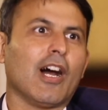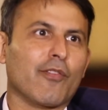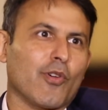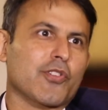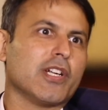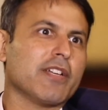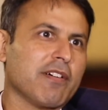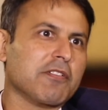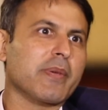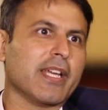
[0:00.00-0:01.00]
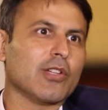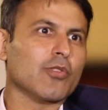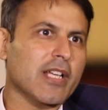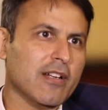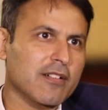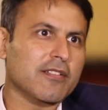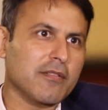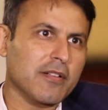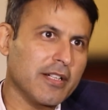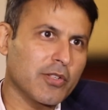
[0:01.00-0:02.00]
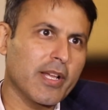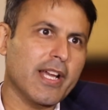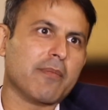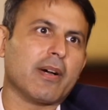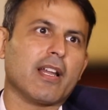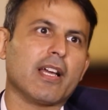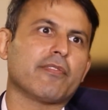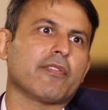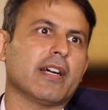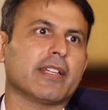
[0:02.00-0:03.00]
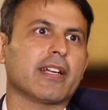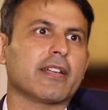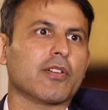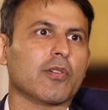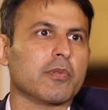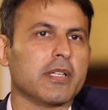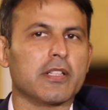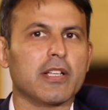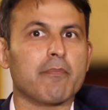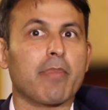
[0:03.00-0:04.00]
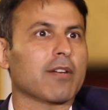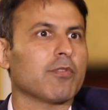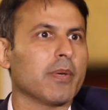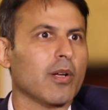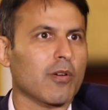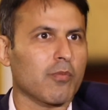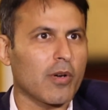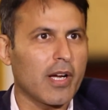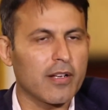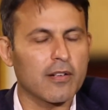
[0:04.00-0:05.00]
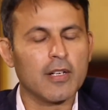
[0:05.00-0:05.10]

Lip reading: Unfortunately, if I was making those errors today in my life, I think the impact would be a lot more higher.